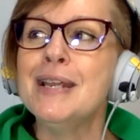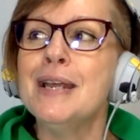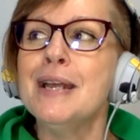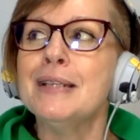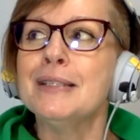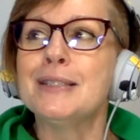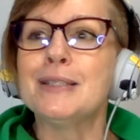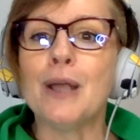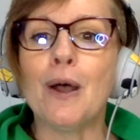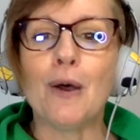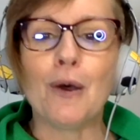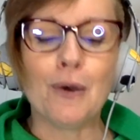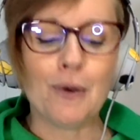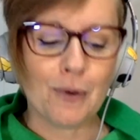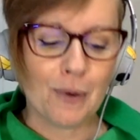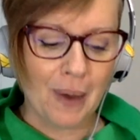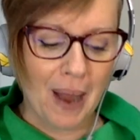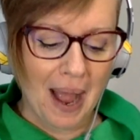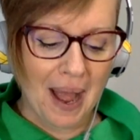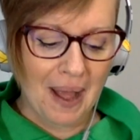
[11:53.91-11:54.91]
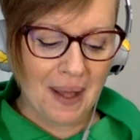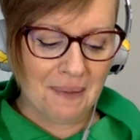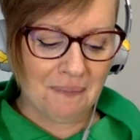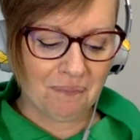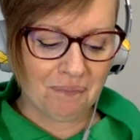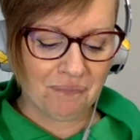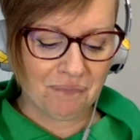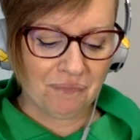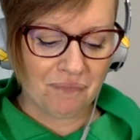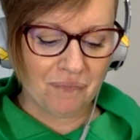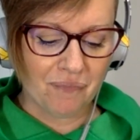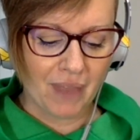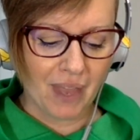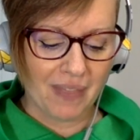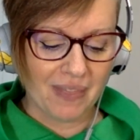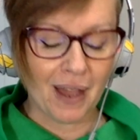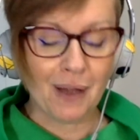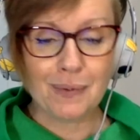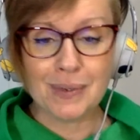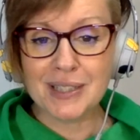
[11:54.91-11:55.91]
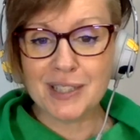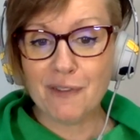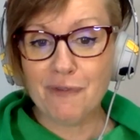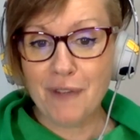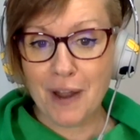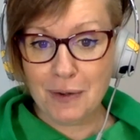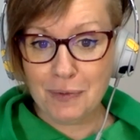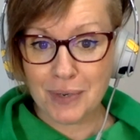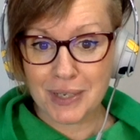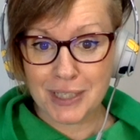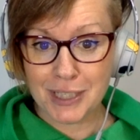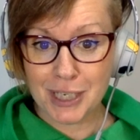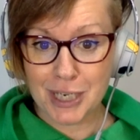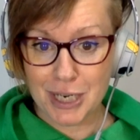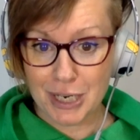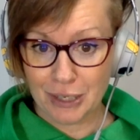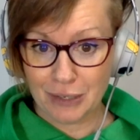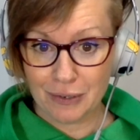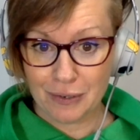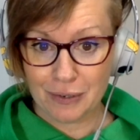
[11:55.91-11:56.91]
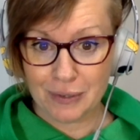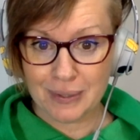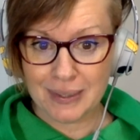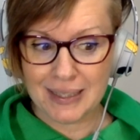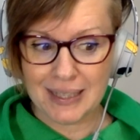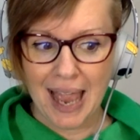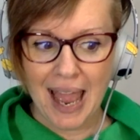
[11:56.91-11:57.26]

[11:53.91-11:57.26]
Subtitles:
So that one's a fun one to use.